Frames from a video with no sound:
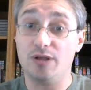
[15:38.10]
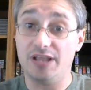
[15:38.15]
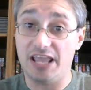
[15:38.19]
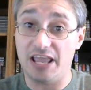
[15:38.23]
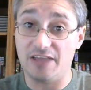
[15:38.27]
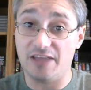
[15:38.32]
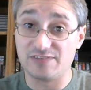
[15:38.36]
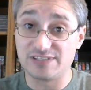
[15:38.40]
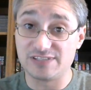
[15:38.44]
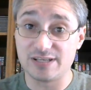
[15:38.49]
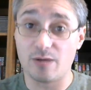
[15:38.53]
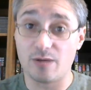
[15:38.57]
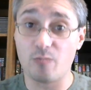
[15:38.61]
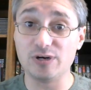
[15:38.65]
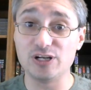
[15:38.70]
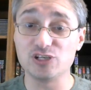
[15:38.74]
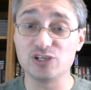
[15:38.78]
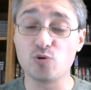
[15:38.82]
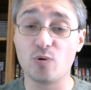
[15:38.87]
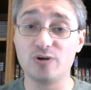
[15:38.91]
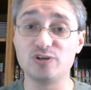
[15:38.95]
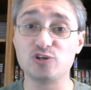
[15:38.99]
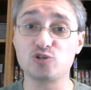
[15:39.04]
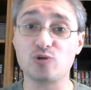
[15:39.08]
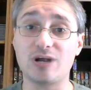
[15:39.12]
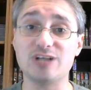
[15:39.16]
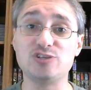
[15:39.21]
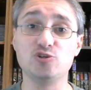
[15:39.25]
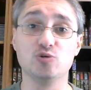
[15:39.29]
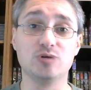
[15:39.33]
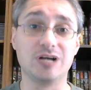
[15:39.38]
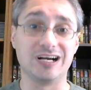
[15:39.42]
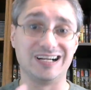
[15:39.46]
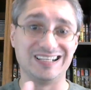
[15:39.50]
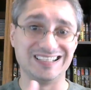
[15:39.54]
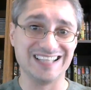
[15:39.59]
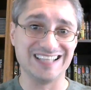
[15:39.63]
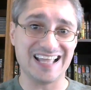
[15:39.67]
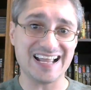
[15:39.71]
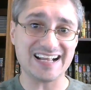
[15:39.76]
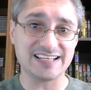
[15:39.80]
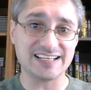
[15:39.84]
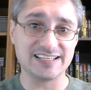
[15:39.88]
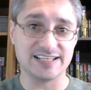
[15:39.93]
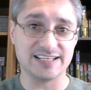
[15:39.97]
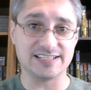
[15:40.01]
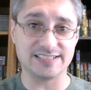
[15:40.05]
If someone is going to try to
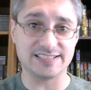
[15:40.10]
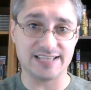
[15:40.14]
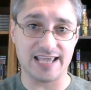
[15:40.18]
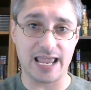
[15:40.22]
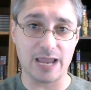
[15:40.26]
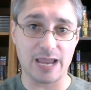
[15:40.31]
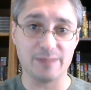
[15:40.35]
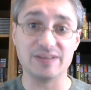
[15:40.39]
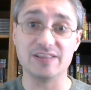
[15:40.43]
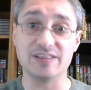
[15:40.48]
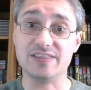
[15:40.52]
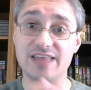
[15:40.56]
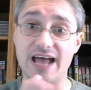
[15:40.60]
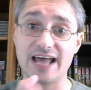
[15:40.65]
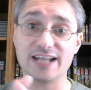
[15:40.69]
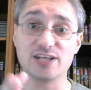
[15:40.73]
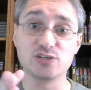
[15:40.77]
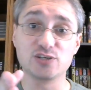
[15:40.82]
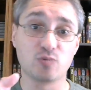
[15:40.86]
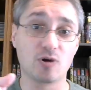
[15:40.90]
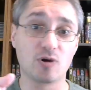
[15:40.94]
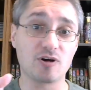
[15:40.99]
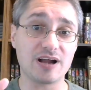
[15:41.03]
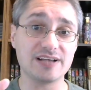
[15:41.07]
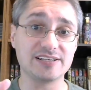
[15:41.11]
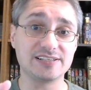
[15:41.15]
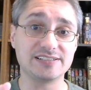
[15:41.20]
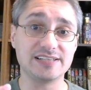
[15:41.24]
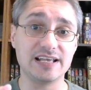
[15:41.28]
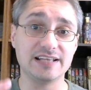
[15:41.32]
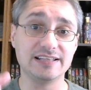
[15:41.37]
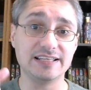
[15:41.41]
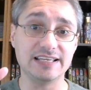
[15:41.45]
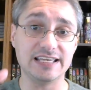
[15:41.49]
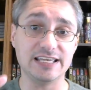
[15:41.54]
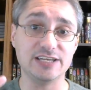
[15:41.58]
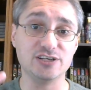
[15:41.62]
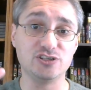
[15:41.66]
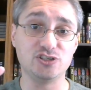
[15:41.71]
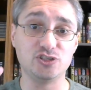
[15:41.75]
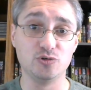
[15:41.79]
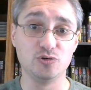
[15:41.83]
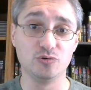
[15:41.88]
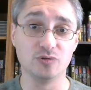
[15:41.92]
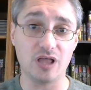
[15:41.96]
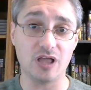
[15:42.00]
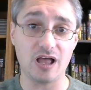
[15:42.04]
collect this game, and that is where I said the
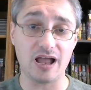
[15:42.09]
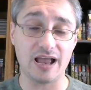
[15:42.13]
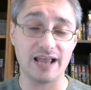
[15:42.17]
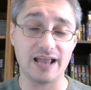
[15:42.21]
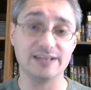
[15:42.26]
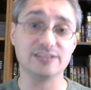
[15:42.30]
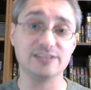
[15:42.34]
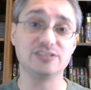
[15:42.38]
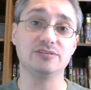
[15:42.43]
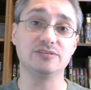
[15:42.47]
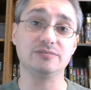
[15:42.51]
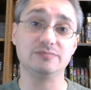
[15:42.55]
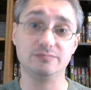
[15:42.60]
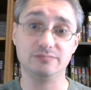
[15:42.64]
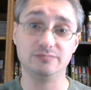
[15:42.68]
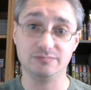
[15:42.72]
issue lies